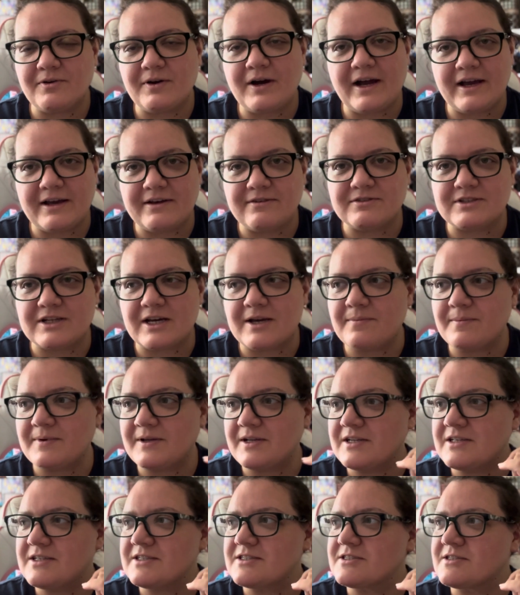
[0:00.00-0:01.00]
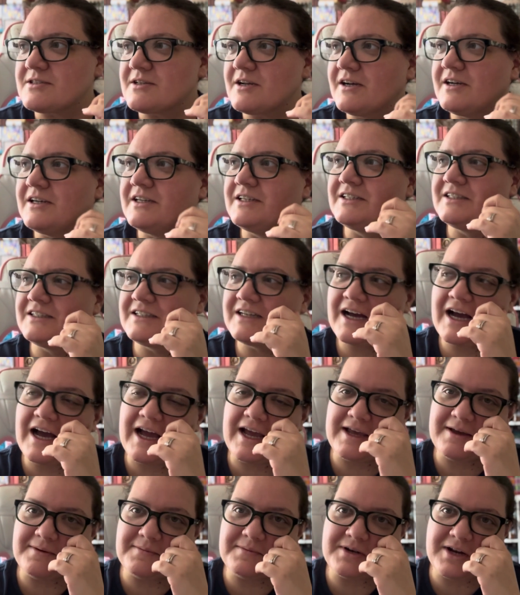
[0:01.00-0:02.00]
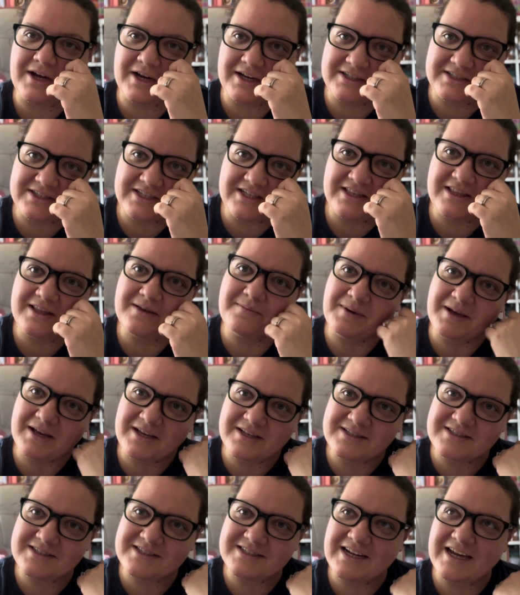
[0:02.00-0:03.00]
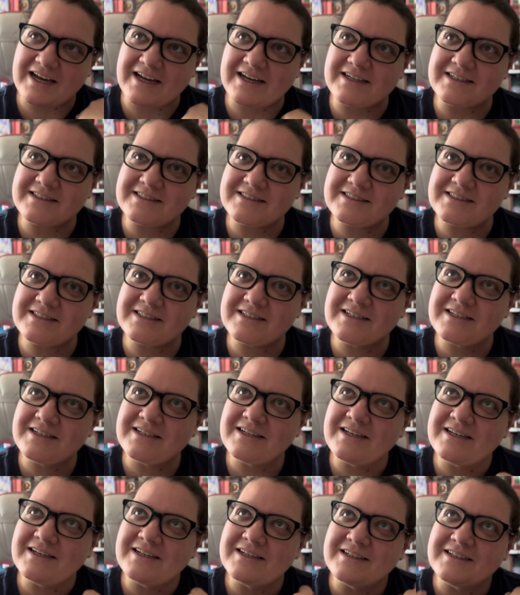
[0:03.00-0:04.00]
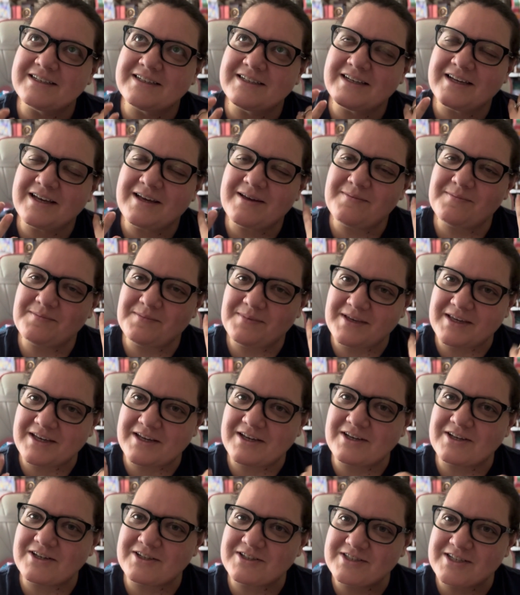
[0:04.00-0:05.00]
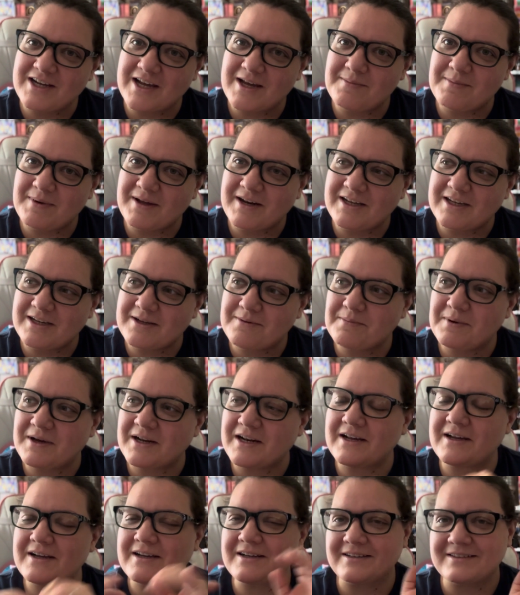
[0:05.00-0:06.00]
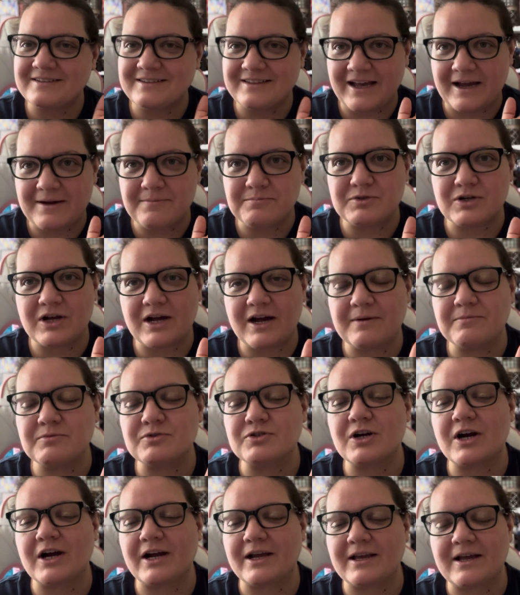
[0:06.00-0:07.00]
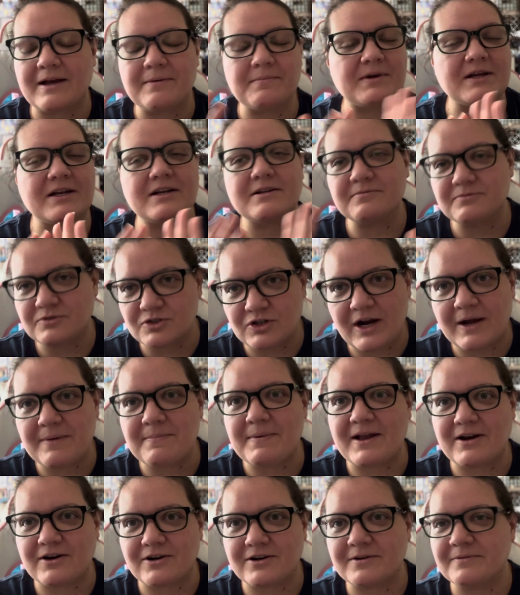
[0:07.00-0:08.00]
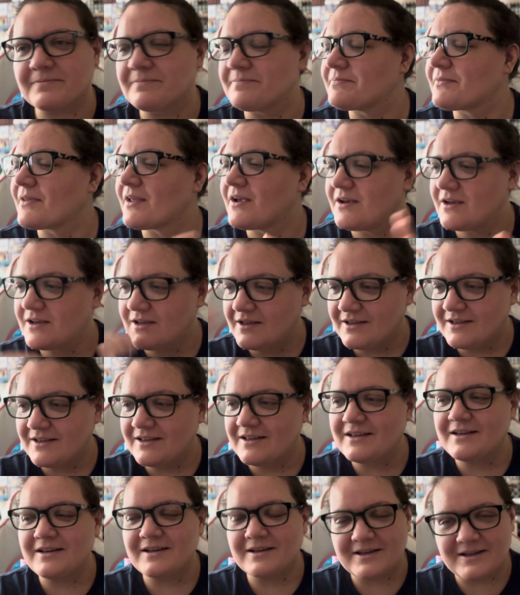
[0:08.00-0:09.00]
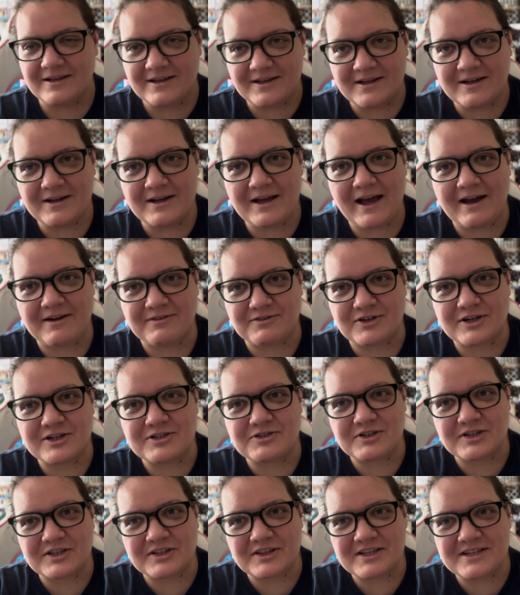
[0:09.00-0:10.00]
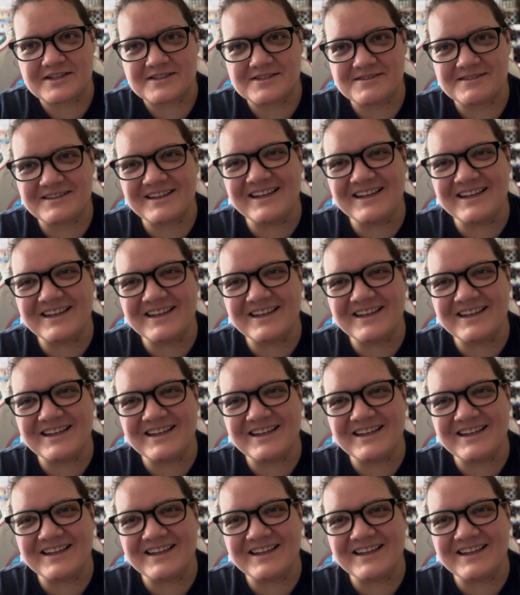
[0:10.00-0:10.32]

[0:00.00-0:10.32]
I have diabetes. I am not the best at being a good diabetic, but I'm trying. I'm gonna try better after I drink this.